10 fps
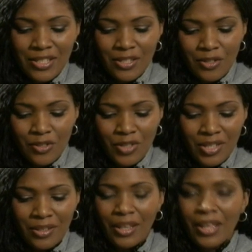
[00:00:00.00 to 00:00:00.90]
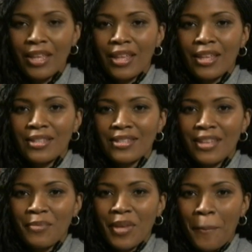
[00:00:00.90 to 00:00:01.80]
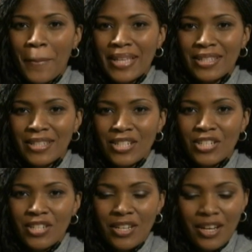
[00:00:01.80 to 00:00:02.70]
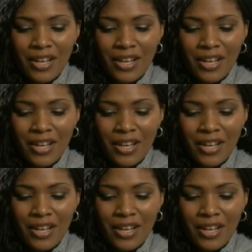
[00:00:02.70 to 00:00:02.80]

you can send me a message.